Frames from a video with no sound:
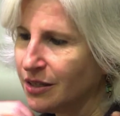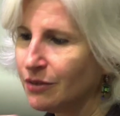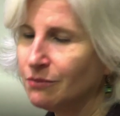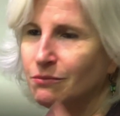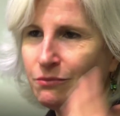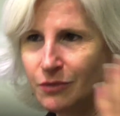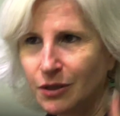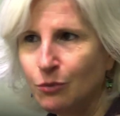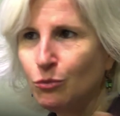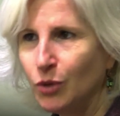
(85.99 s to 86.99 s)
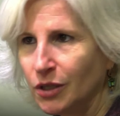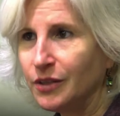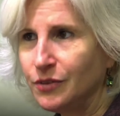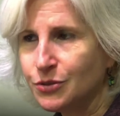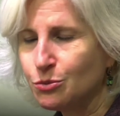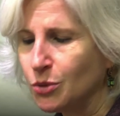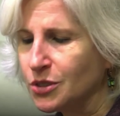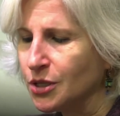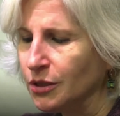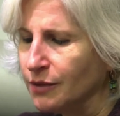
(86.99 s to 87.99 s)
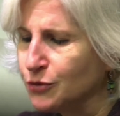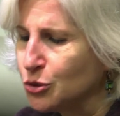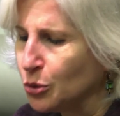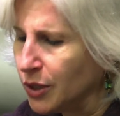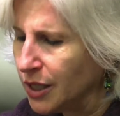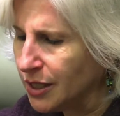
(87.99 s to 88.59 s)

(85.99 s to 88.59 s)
this was a love story,